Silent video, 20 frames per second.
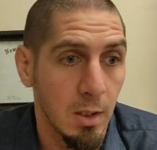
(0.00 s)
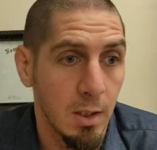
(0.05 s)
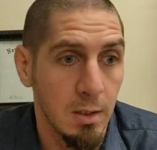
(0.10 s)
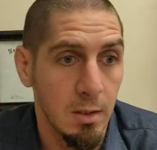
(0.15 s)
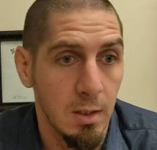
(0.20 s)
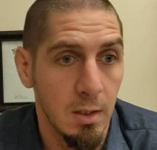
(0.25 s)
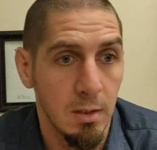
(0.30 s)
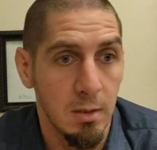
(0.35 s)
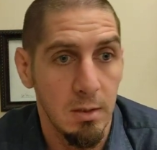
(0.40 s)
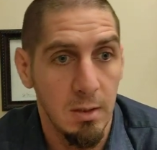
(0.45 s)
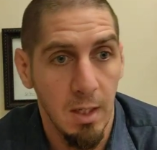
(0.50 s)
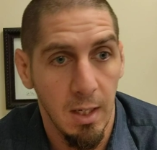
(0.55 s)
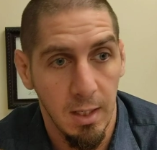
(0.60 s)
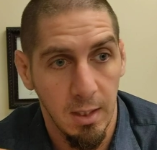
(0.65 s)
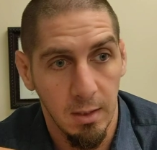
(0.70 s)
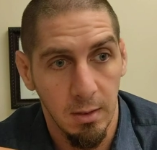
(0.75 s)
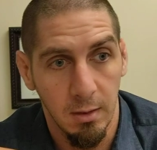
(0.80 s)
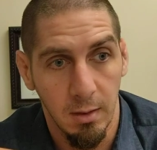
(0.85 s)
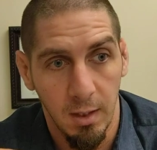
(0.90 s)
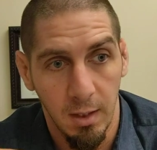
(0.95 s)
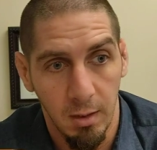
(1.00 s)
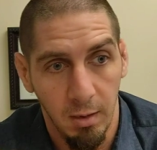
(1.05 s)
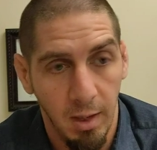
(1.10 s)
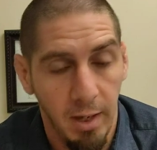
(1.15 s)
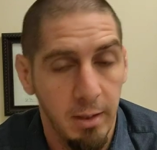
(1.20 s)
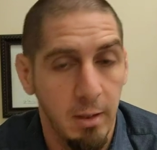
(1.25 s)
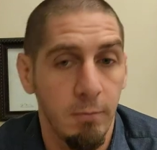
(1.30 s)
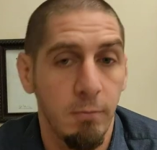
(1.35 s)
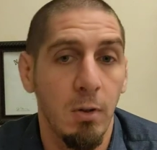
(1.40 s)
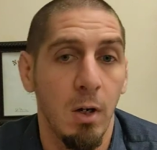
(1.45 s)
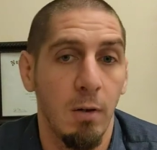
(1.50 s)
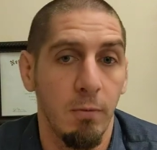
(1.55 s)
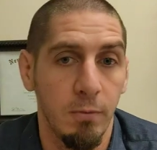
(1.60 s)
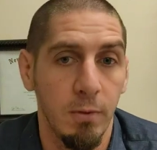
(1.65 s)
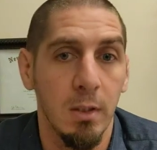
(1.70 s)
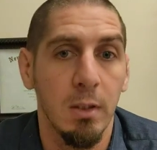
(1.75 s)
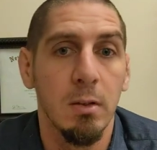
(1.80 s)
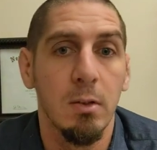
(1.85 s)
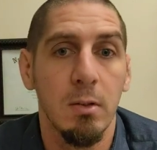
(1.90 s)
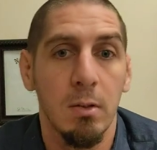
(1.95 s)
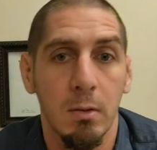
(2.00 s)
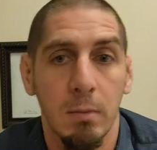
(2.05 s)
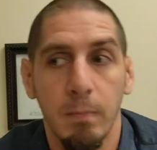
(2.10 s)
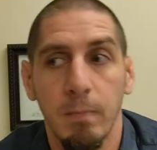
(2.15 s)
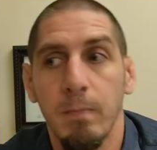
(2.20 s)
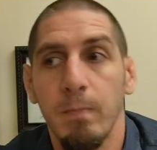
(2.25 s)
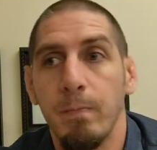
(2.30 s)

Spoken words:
I did gain a lack of confidence.